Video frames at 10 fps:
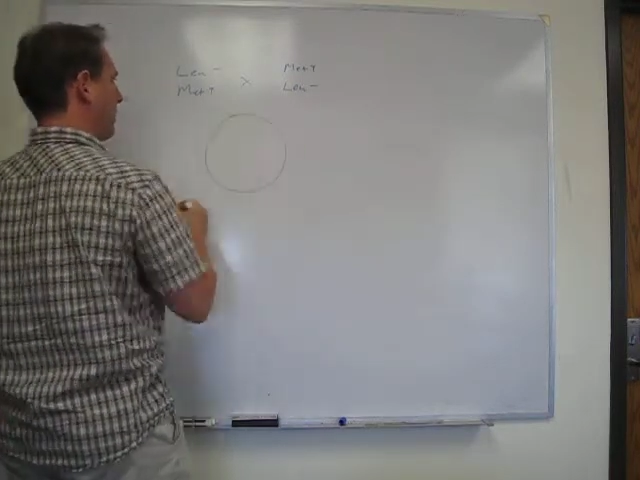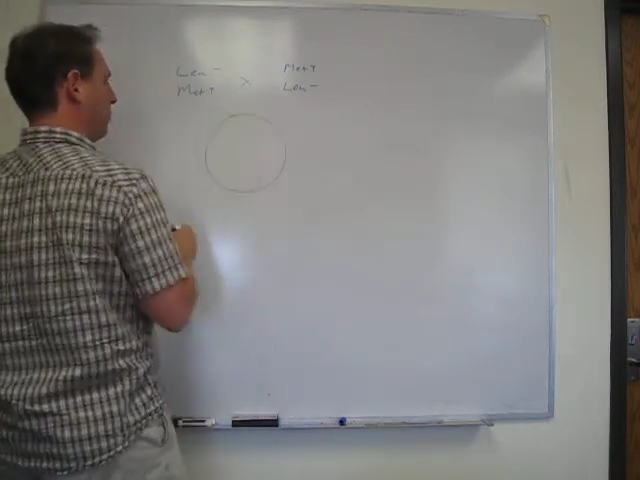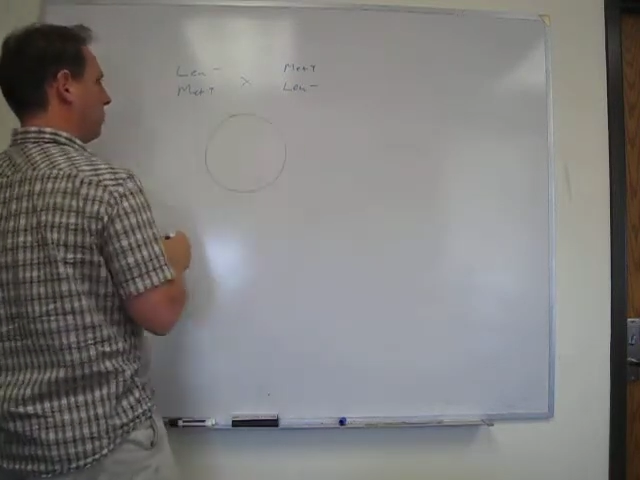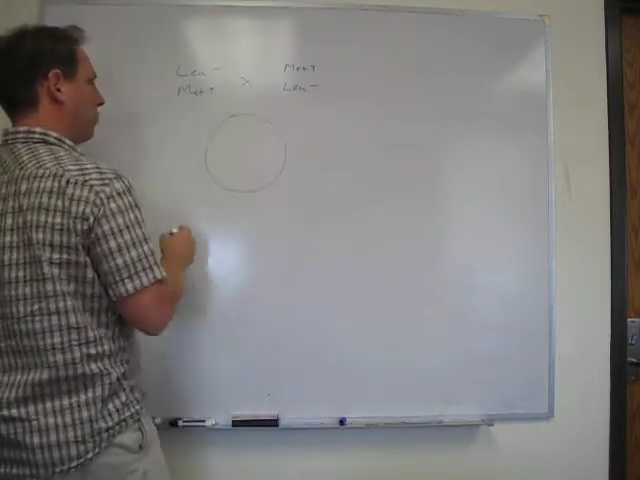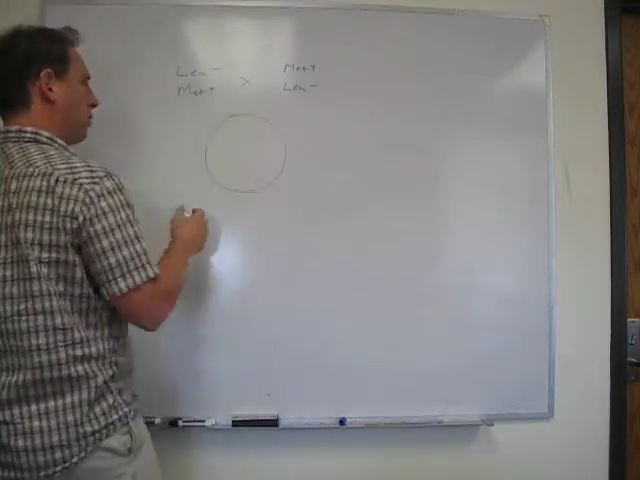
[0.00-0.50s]

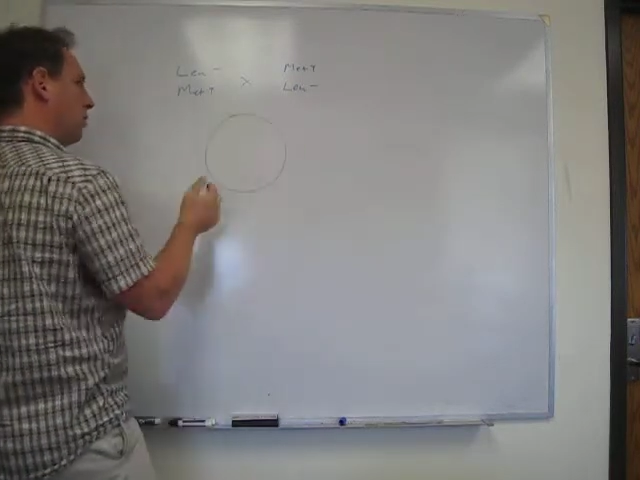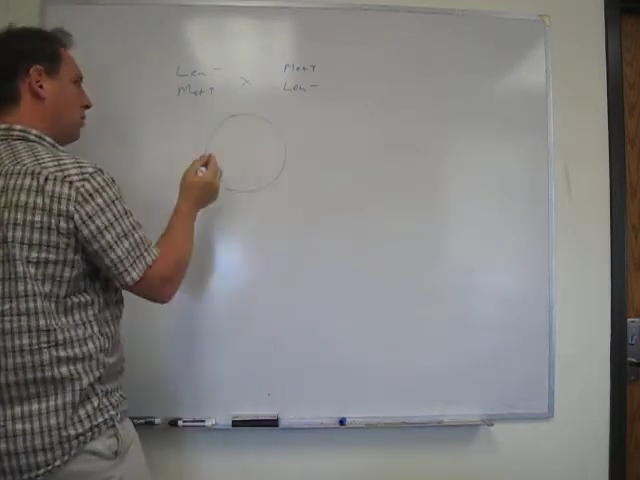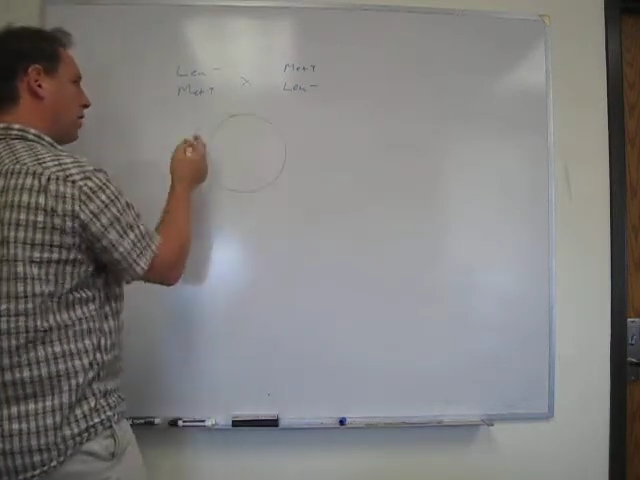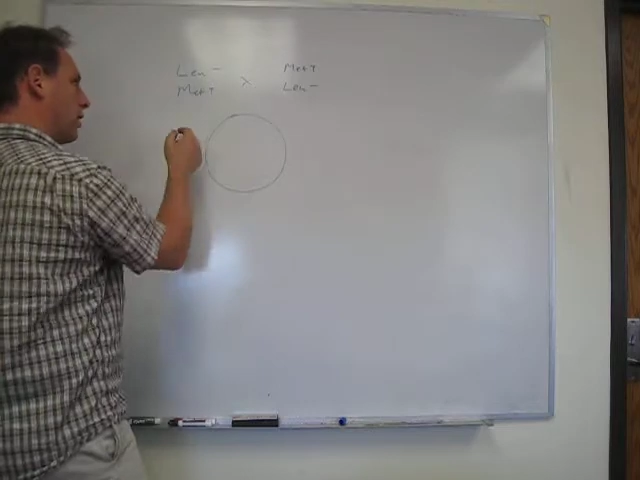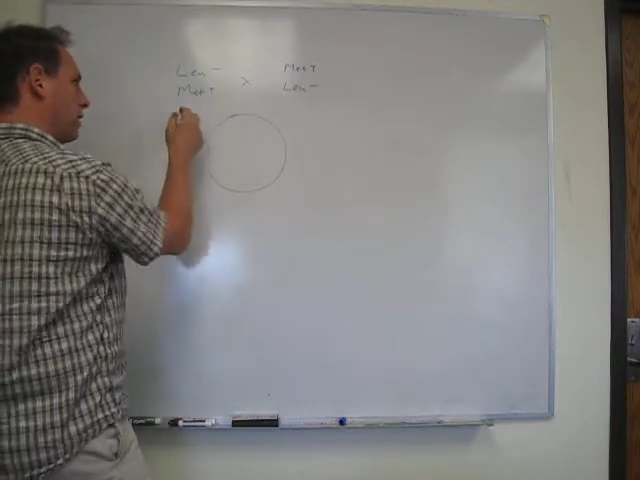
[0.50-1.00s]
And you want to
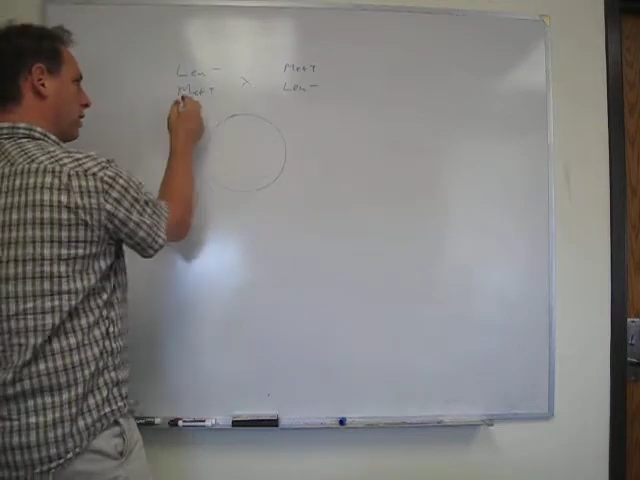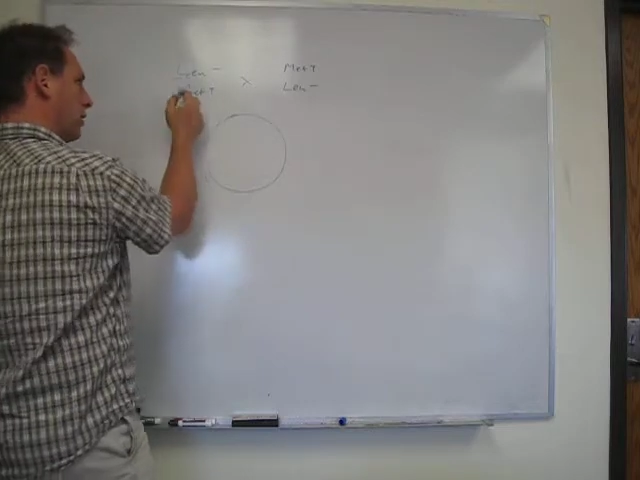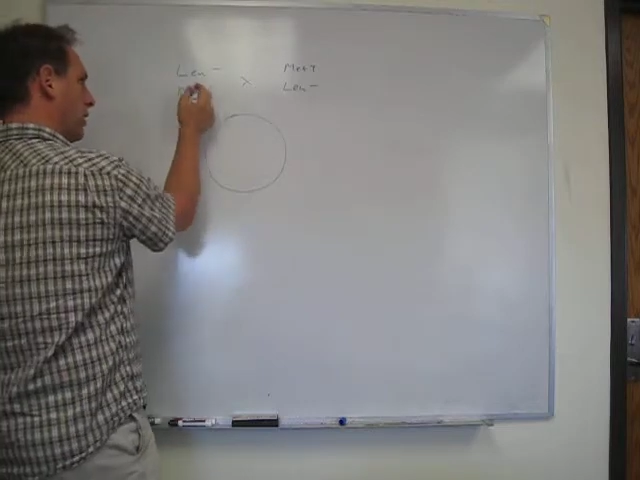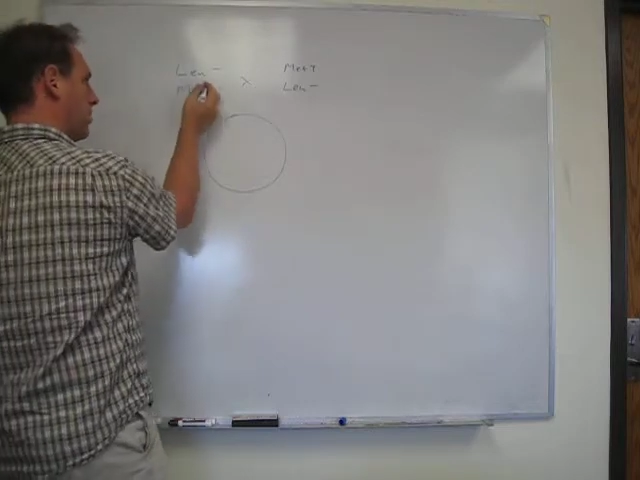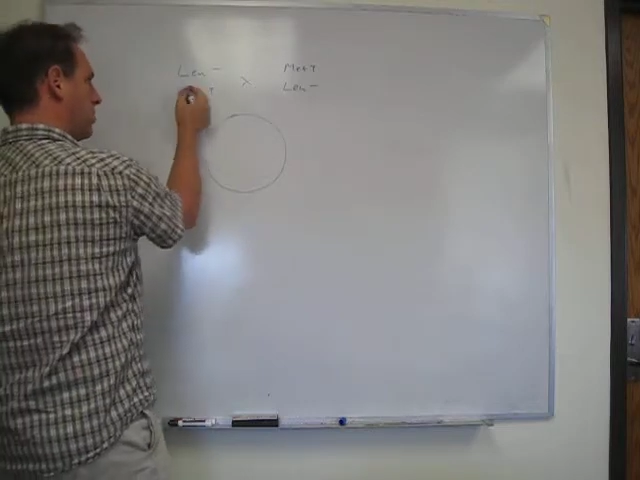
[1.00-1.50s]
look at the
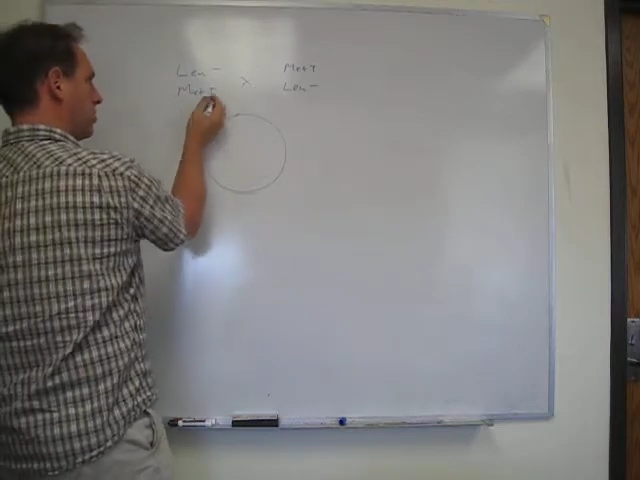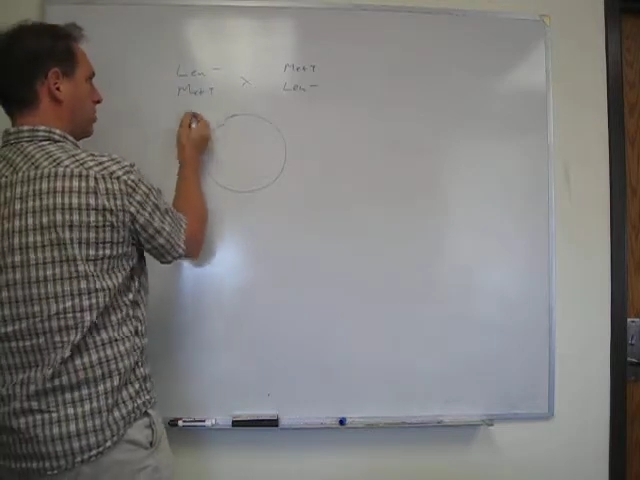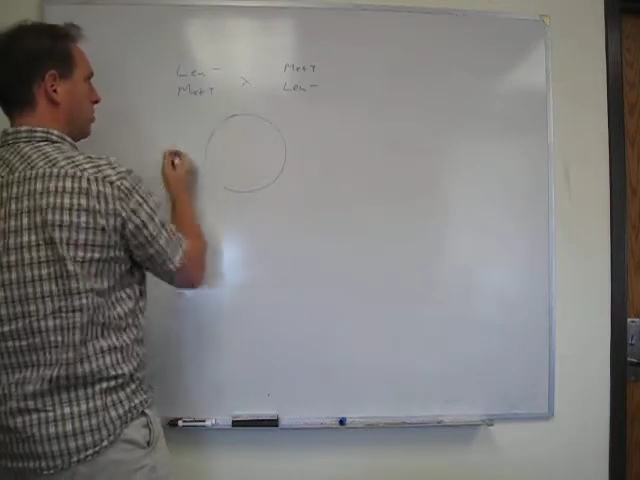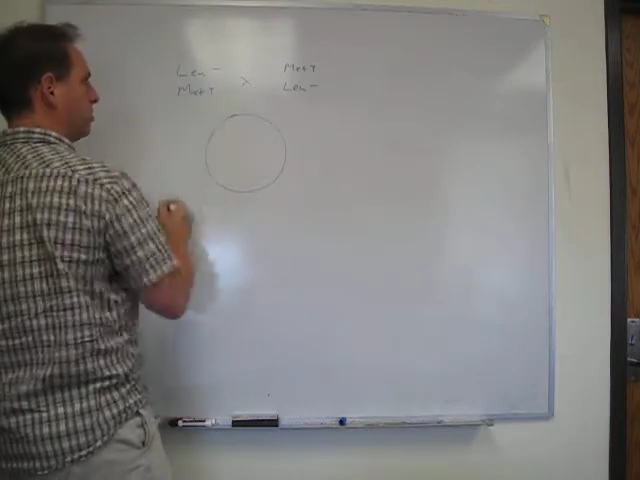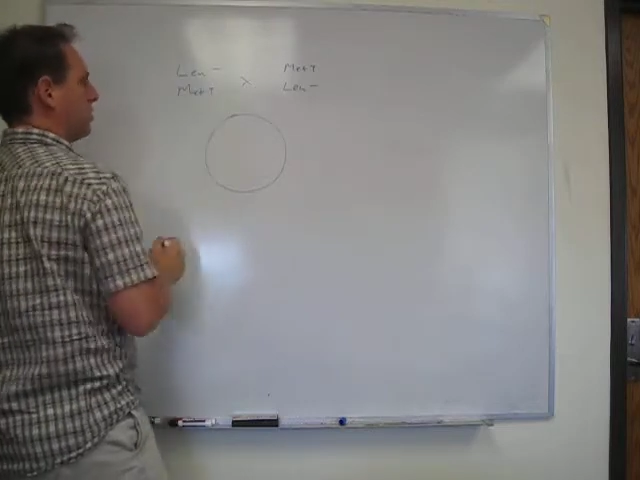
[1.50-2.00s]

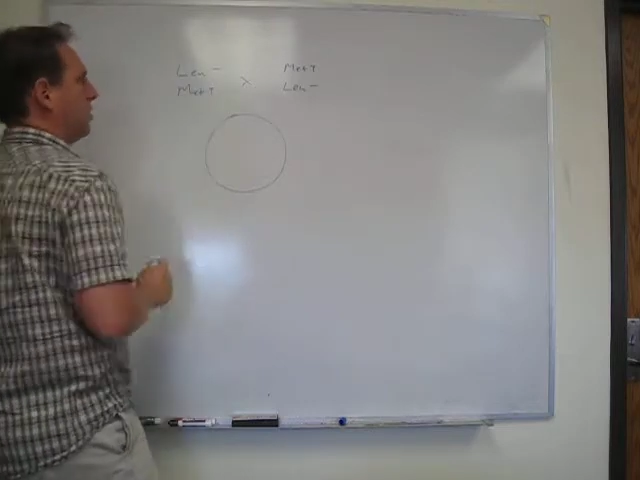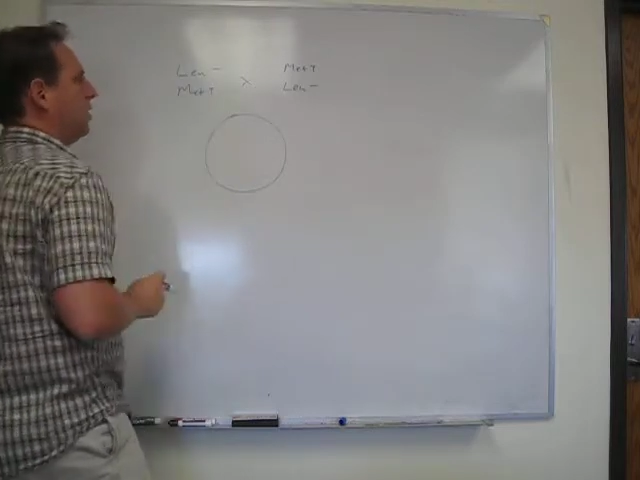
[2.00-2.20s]
relationships,